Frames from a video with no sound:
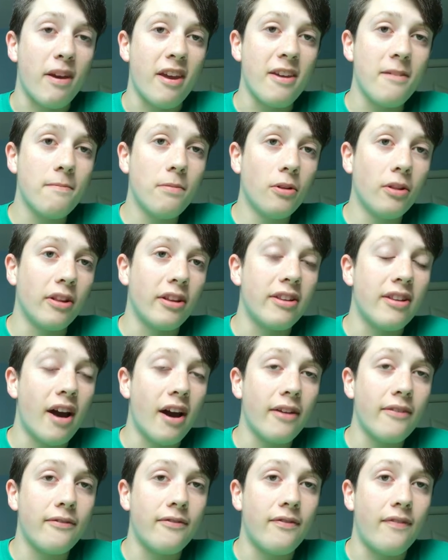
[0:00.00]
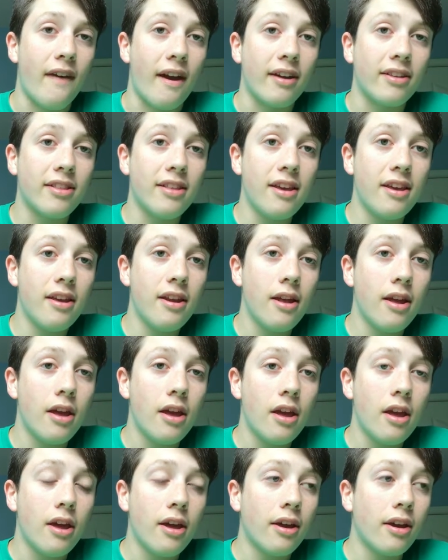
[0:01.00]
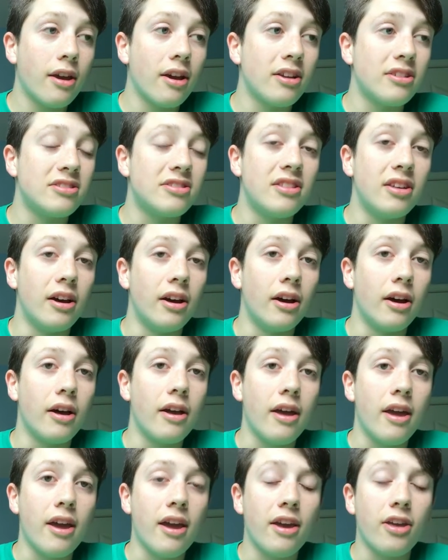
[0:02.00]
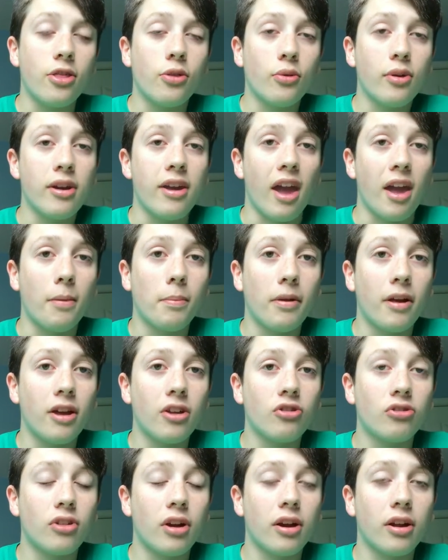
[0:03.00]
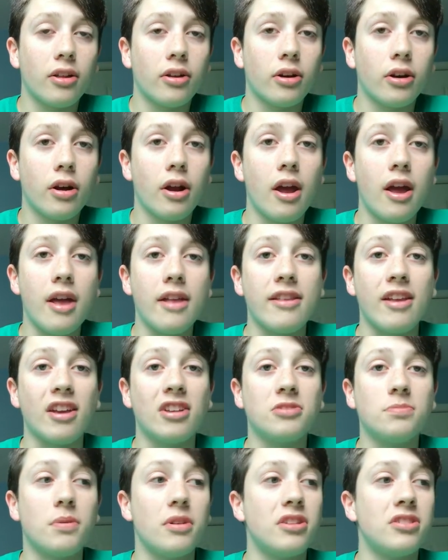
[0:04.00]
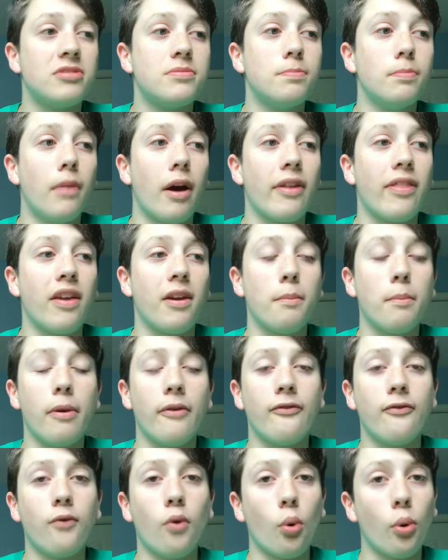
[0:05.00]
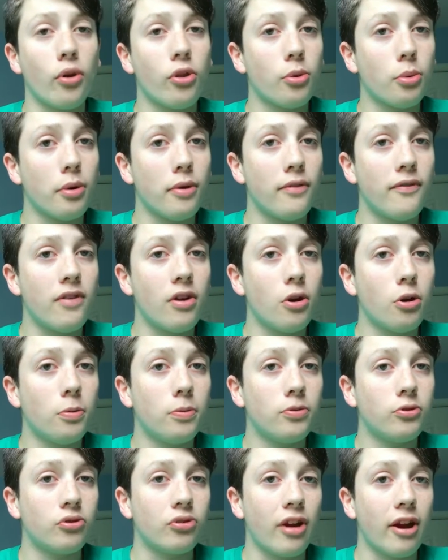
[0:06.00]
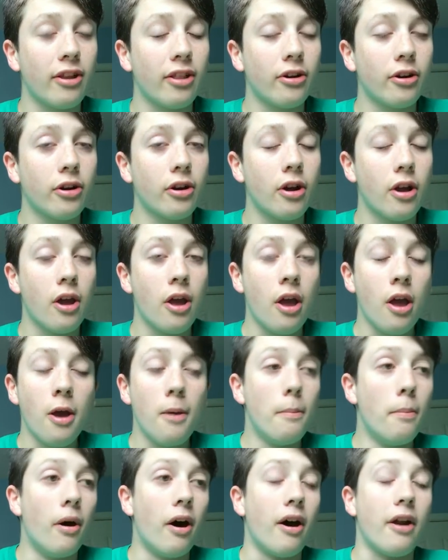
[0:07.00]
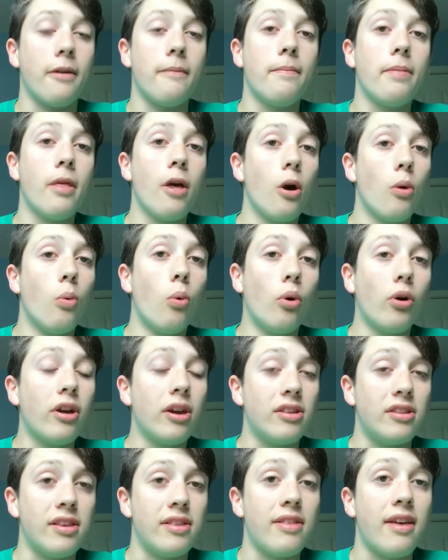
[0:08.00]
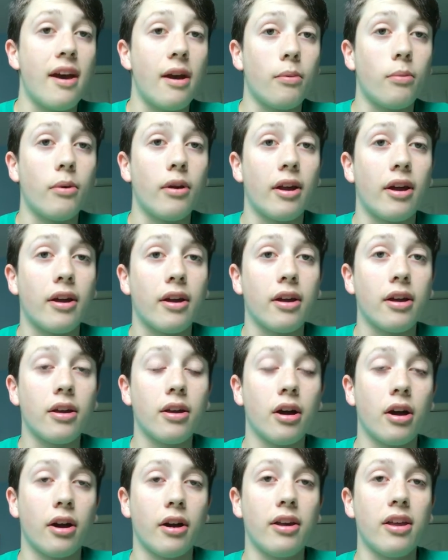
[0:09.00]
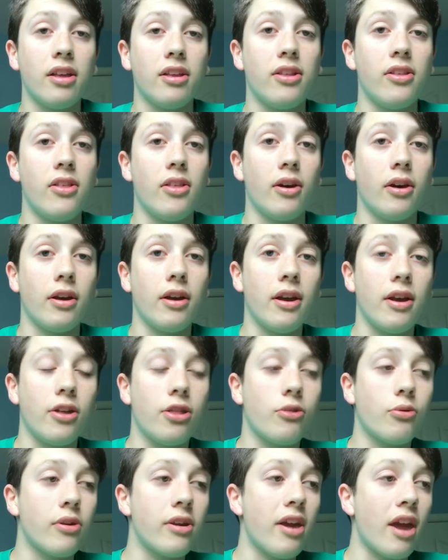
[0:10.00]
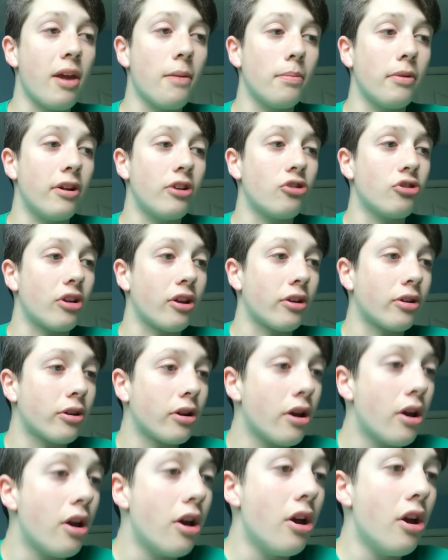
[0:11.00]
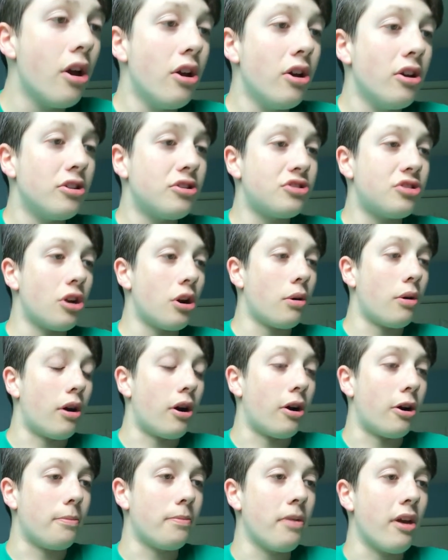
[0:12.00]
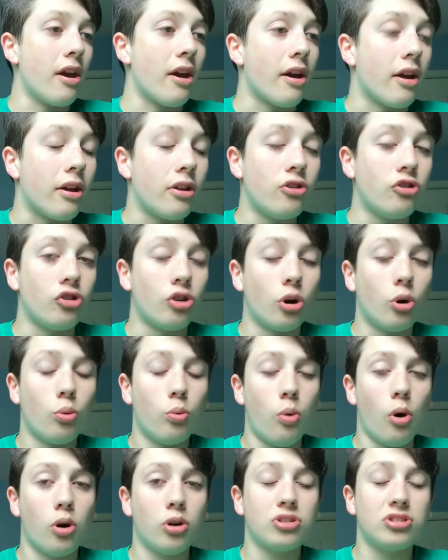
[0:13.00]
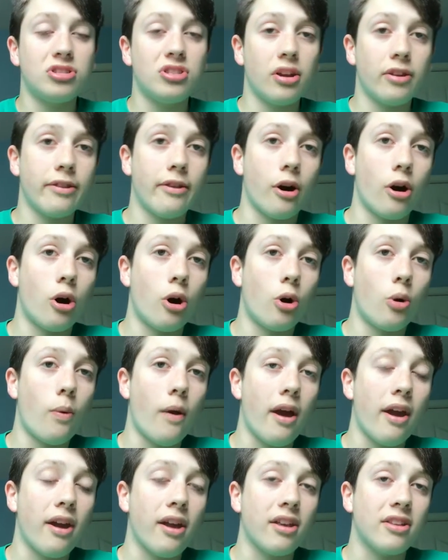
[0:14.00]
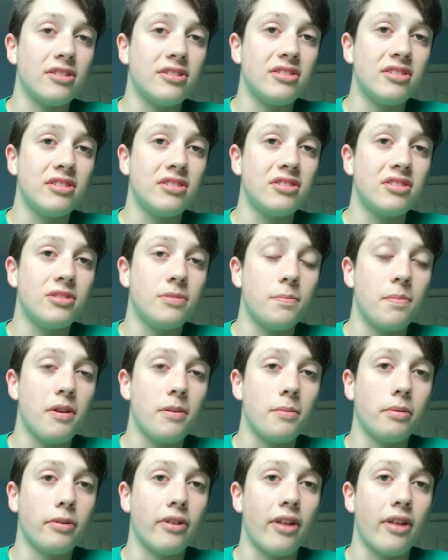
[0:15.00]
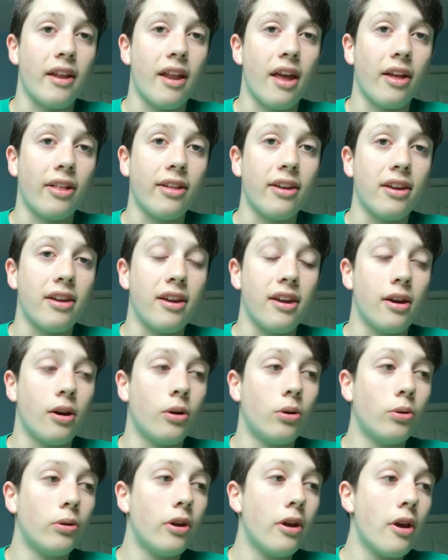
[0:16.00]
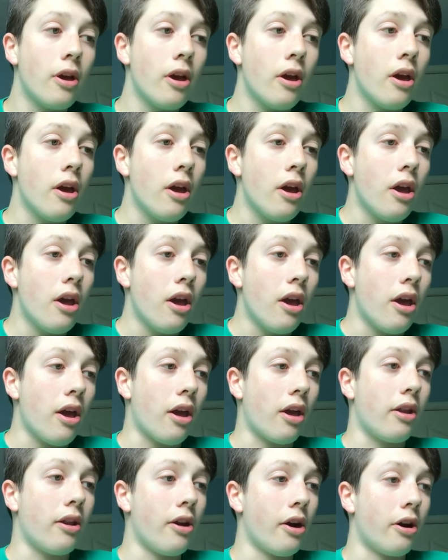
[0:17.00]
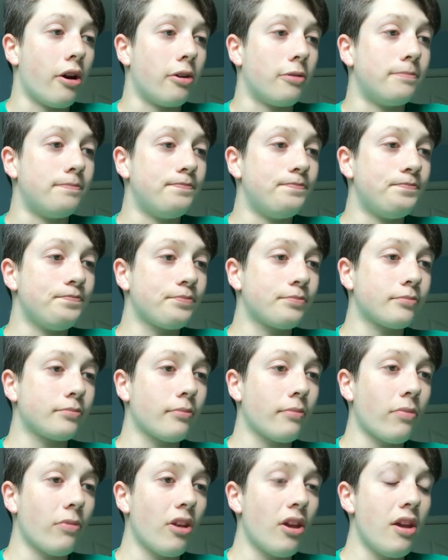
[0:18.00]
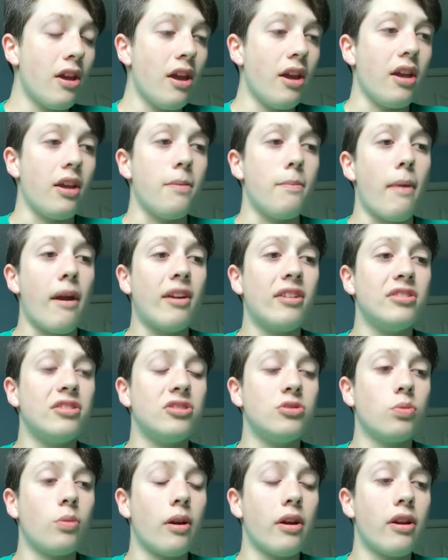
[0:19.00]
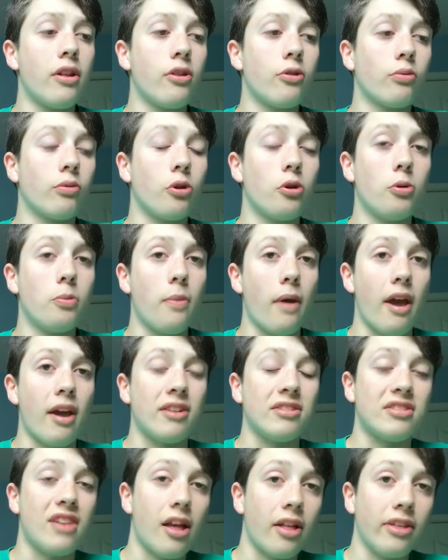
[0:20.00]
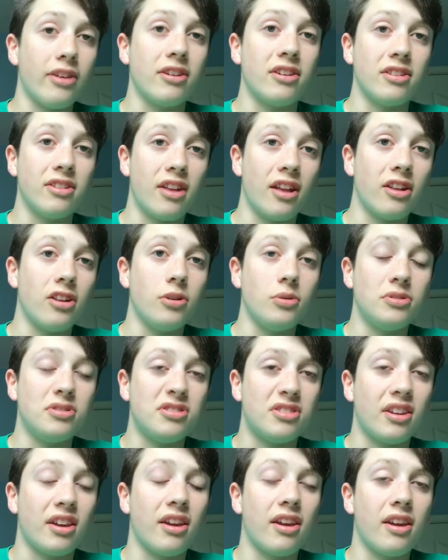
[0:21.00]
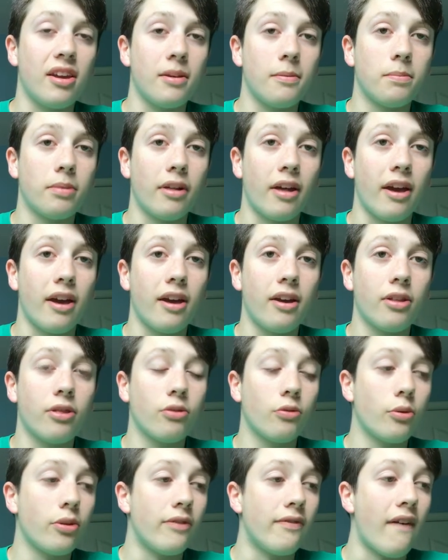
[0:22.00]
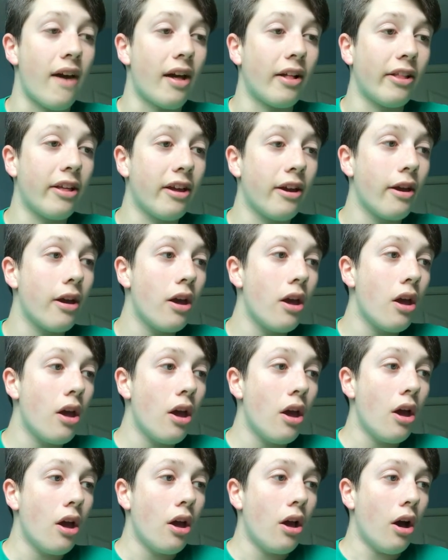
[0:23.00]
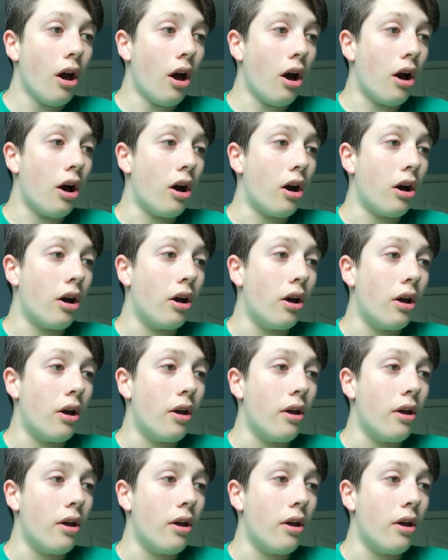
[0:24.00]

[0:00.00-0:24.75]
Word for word: people and not infected, because the E3 gameplay trailer takes place, I think, before the reveal trailer, but we'll get to that when I uh, get to the E3 gameplay trailer. So, um, yeah, Joel walks down the hallway and sees the people that Ellie killed, and, um, and he makes his way to the room as Ellie continues singing and playing through the valley. Uh,